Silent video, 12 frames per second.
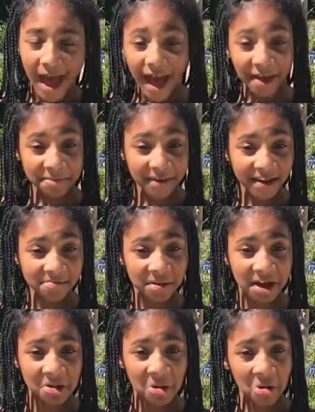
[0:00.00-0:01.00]
I made
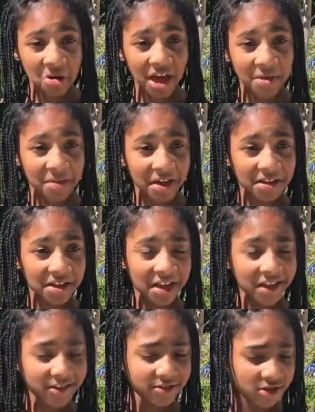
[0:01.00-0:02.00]
my own iPad
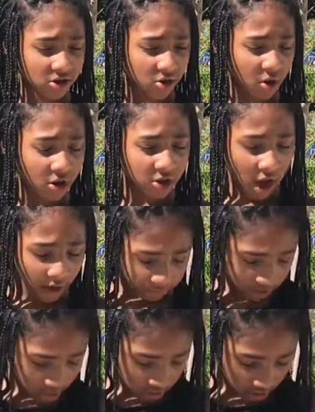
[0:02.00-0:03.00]
case, so all you have
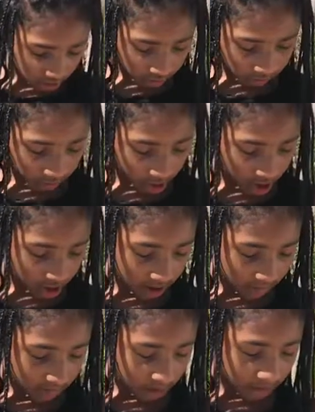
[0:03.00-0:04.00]
to use for it,
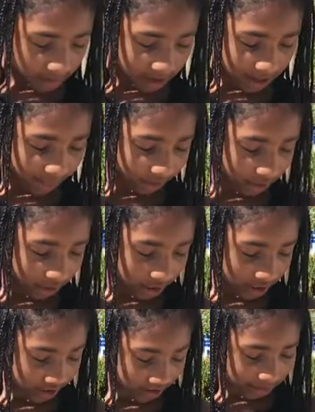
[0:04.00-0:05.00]
you can make it very
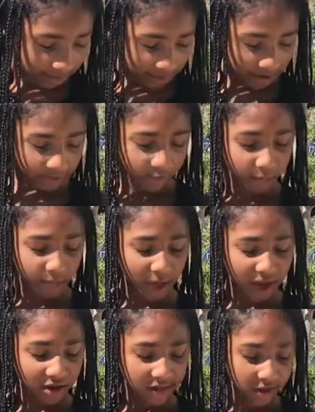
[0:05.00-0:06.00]
easily
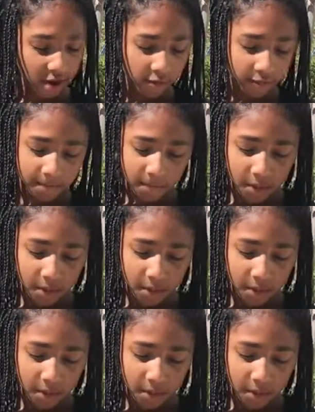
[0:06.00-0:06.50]
by yourself.